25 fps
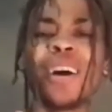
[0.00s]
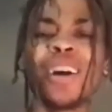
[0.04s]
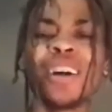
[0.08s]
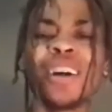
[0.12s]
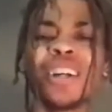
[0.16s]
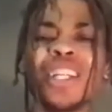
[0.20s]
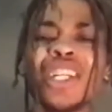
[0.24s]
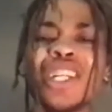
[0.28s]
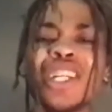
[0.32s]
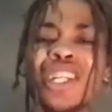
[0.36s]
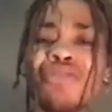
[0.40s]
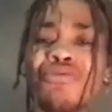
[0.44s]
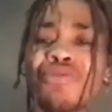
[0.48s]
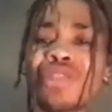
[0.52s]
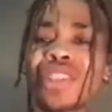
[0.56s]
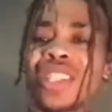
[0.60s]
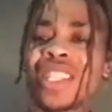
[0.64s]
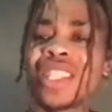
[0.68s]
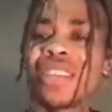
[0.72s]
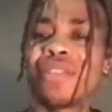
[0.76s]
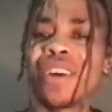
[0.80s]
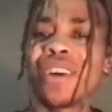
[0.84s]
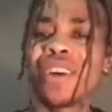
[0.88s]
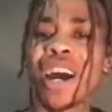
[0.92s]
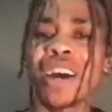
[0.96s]
good
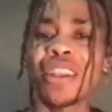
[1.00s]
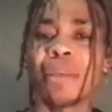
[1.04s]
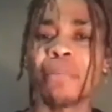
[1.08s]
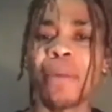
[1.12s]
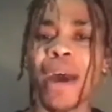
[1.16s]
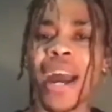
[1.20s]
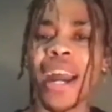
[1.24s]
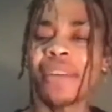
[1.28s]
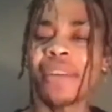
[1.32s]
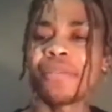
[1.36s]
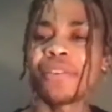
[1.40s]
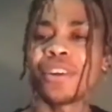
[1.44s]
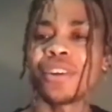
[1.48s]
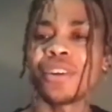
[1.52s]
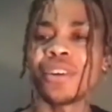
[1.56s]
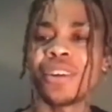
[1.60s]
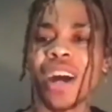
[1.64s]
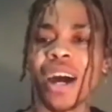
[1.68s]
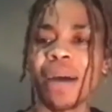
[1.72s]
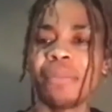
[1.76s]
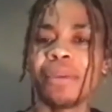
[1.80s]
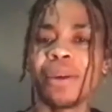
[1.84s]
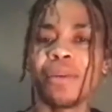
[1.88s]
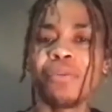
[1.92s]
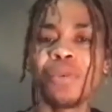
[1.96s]
receiver out in the backfield.
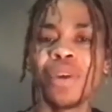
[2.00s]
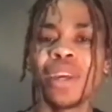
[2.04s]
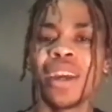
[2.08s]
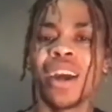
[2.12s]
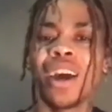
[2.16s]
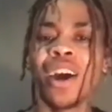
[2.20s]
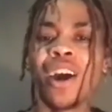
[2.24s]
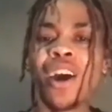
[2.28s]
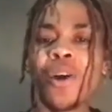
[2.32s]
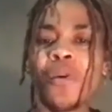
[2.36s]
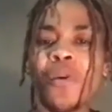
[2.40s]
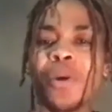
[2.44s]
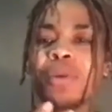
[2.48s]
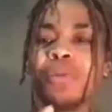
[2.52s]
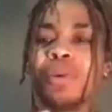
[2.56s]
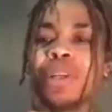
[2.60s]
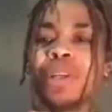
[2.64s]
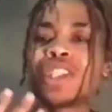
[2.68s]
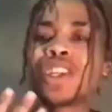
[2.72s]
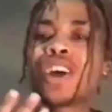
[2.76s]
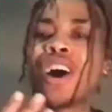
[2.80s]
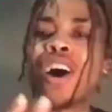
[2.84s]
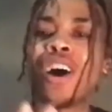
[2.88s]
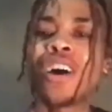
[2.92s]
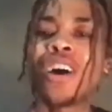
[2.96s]
I mean, we
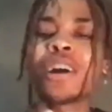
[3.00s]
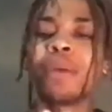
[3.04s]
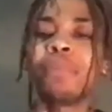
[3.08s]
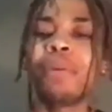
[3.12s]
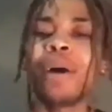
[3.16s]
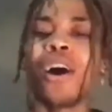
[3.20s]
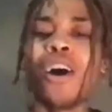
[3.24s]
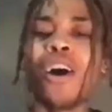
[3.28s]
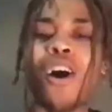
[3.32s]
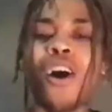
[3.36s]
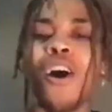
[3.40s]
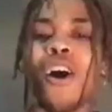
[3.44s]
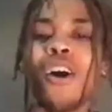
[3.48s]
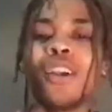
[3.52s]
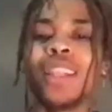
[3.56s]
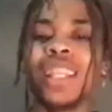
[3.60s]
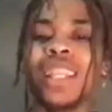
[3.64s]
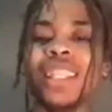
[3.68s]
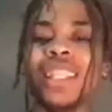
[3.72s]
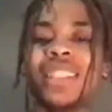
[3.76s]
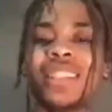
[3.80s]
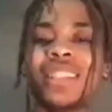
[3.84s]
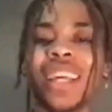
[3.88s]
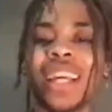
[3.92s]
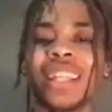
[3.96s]
talk about all
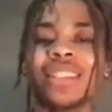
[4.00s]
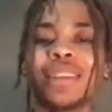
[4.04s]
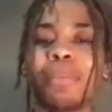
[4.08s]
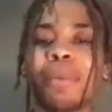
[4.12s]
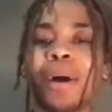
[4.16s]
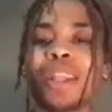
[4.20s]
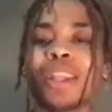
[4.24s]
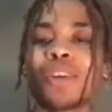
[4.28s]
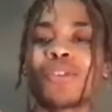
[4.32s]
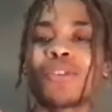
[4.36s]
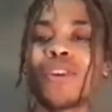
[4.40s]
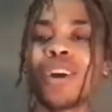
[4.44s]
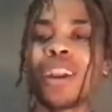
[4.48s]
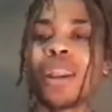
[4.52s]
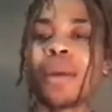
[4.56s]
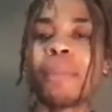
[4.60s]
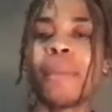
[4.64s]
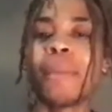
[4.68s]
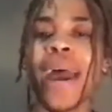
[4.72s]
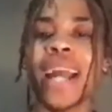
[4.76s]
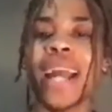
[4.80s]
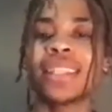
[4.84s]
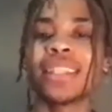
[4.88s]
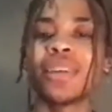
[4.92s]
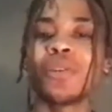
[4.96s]
these things about the running
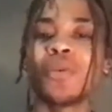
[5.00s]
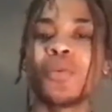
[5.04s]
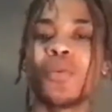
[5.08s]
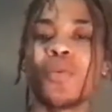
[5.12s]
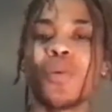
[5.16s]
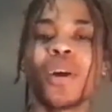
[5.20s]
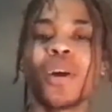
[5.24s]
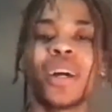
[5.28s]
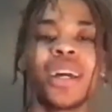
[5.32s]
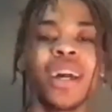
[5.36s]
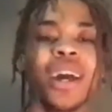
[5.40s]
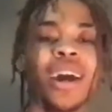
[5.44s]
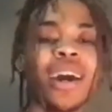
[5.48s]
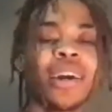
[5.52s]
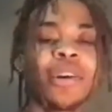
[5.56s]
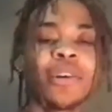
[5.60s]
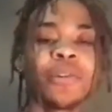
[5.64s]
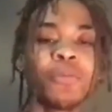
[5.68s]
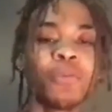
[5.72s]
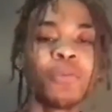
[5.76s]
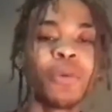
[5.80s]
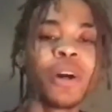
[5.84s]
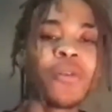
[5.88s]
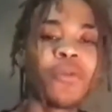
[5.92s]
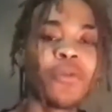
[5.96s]
backs and what
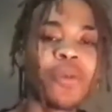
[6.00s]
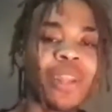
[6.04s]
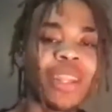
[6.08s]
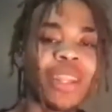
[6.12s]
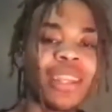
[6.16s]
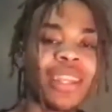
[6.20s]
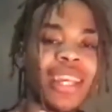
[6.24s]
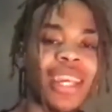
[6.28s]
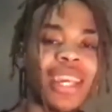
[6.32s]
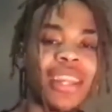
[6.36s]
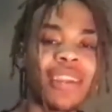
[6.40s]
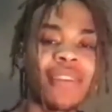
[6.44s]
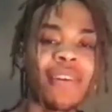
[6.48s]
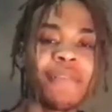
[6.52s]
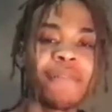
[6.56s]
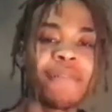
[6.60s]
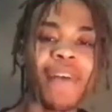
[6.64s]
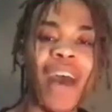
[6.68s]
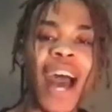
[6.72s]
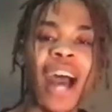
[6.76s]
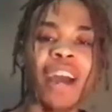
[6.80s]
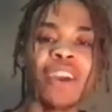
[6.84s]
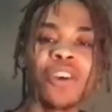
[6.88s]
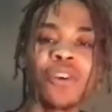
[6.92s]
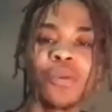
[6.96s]
we need the
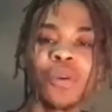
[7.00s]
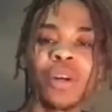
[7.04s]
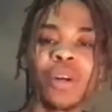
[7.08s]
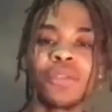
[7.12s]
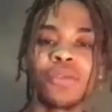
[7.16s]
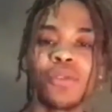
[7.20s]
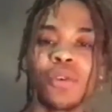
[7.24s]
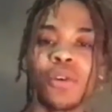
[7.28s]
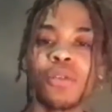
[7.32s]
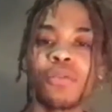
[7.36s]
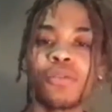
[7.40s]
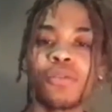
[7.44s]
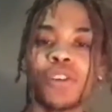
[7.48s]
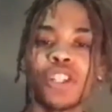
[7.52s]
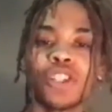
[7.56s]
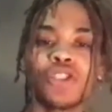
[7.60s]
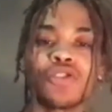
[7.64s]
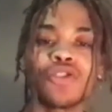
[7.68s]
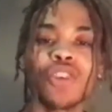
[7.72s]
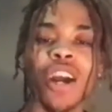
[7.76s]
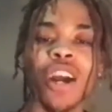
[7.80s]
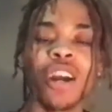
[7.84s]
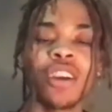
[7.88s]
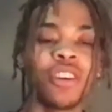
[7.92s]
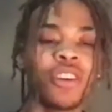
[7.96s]
value is for a first
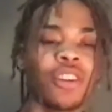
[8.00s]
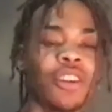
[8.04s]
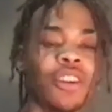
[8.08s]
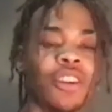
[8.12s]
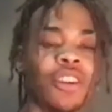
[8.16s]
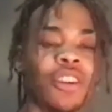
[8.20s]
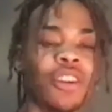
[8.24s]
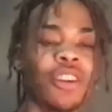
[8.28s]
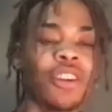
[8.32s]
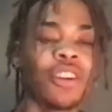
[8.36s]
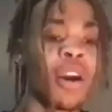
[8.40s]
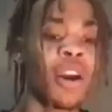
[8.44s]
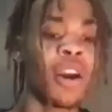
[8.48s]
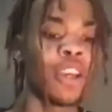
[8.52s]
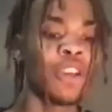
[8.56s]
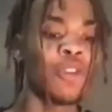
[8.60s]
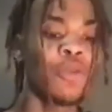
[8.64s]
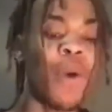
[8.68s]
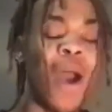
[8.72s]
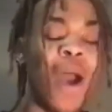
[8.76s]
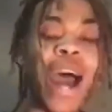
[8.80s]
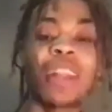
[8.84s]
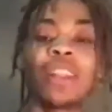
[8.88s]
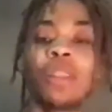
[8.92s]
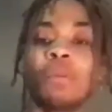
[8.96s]
round. You
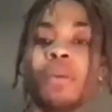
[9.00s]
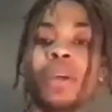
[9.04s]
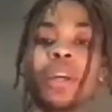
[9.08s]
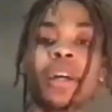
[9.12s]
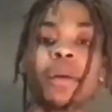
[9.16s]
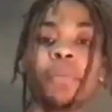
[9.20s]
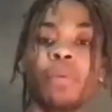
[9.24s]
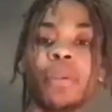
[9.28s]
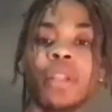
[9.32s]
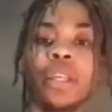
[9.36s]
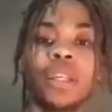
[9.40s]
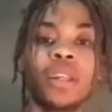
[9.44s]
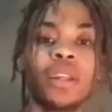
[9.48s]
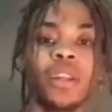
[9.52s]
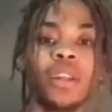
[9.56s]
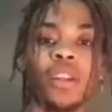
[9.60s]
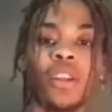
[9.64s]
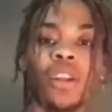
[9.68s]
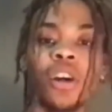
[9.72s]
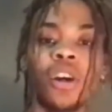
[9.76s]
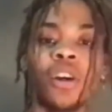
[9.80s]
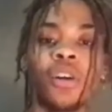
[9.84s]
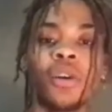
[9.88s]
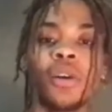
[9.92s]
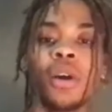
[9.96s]
have to be complete.
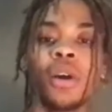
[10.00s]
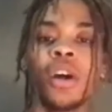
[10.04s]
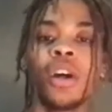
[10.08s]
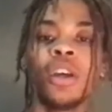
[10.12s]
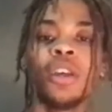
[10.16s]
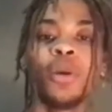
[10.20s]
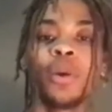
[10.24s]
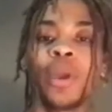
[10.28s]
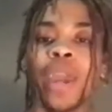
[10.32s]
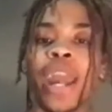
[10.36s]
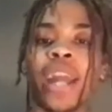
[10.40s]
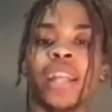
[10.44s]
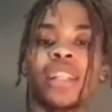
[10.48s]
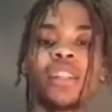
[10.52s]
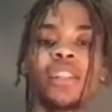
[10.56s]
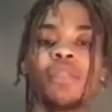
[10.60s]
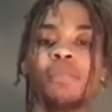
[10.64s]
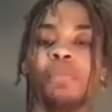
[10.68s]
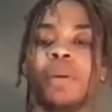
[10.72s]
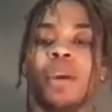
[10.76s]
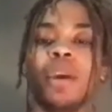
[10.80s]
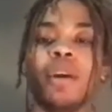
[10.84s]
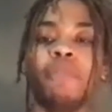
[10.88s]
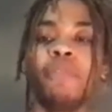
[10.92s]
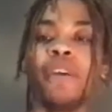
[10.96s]
You can't just
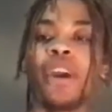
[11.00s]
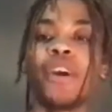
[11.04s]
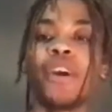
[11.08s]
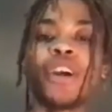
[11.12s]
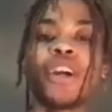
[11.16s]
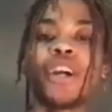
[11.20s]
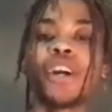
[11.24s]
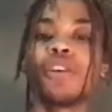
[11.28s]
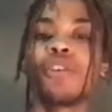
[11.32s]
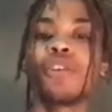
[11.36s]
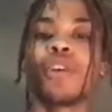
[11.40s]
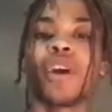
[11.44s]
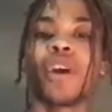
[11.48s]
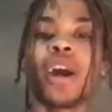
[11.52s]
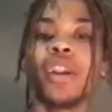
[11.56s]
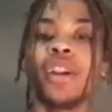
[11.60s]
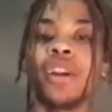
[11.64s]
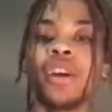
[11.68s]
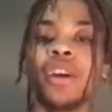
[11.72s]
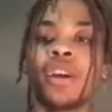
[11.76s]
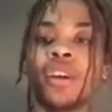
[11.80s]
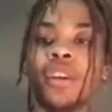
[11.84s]
be a very good runner,